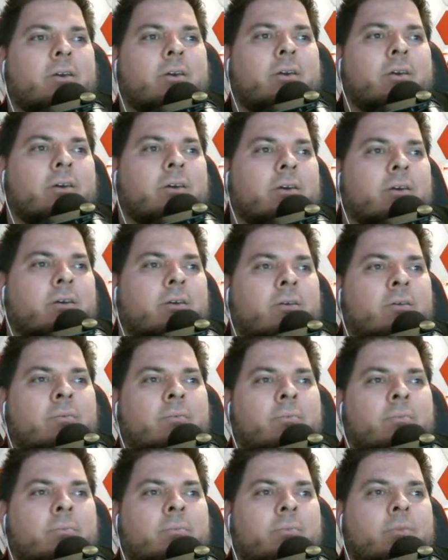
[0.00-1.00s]

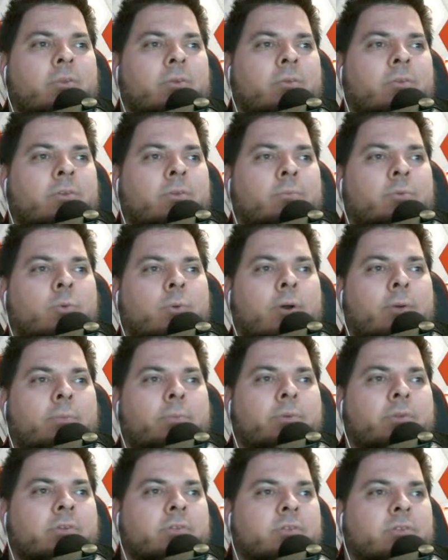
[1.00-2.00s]
2 simple
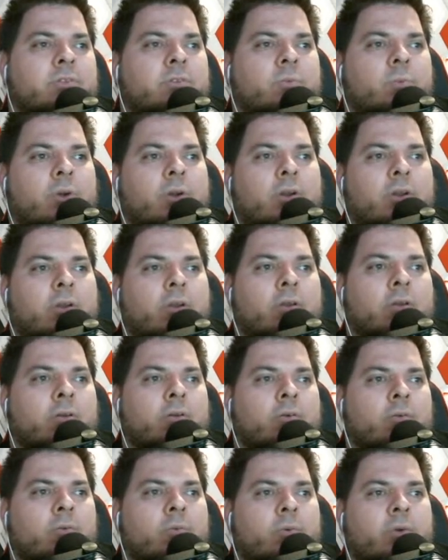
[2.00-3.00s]
weapons. We're going to
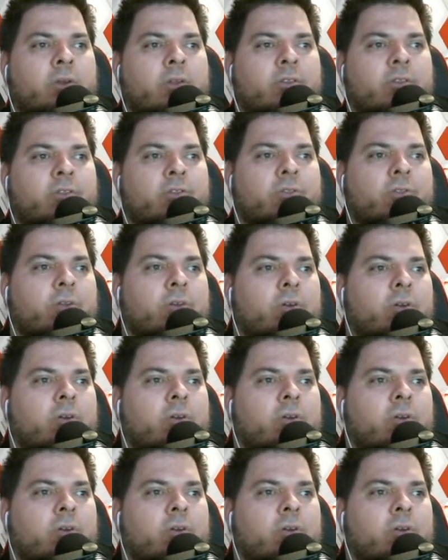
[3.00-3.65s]
go with